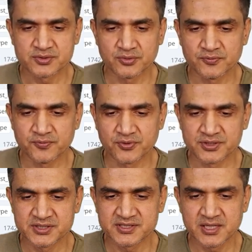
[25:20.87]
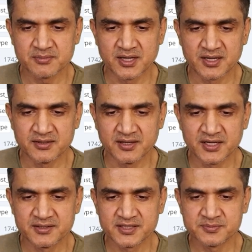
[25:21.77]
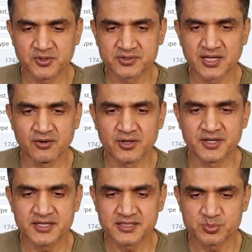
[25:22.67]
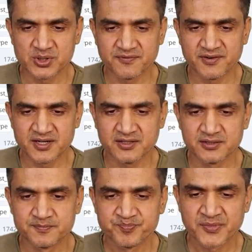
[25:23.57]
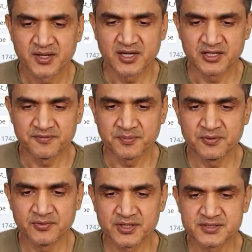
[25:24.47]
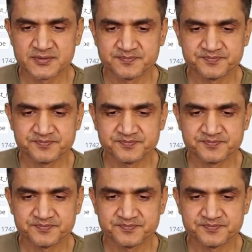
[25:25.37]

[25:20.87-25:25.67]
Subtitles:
So for this time, I'll delete this because I already specified here under 50 words.